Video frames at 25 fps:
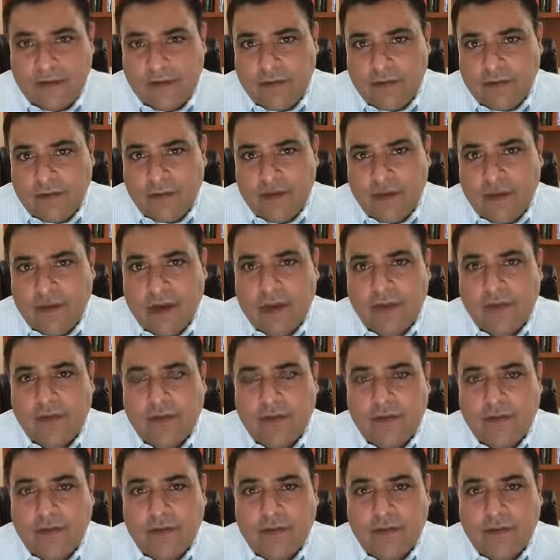And secretory
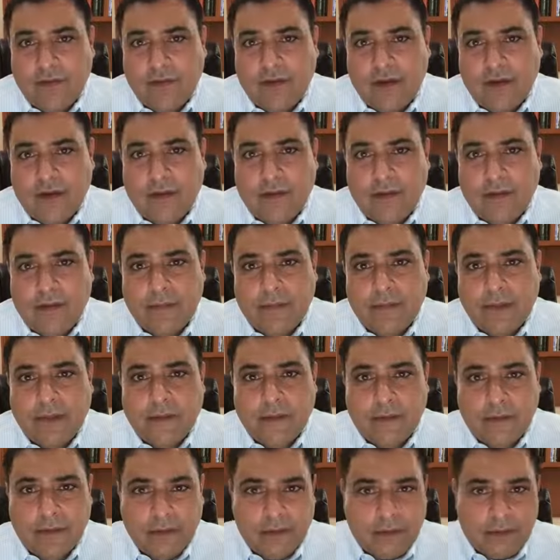IgA cells, we'll talk about a little bit
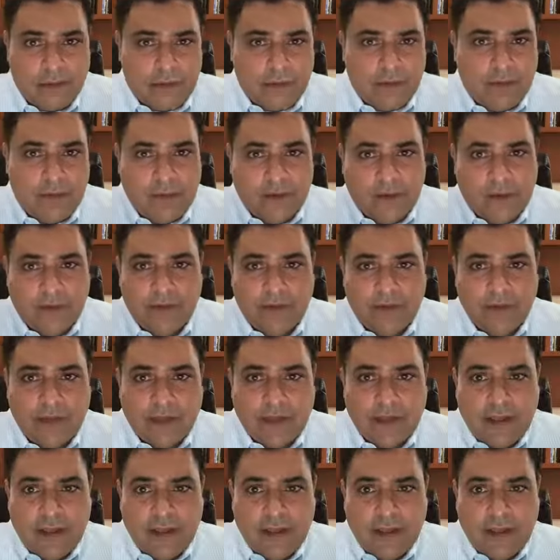later, they're immune cells.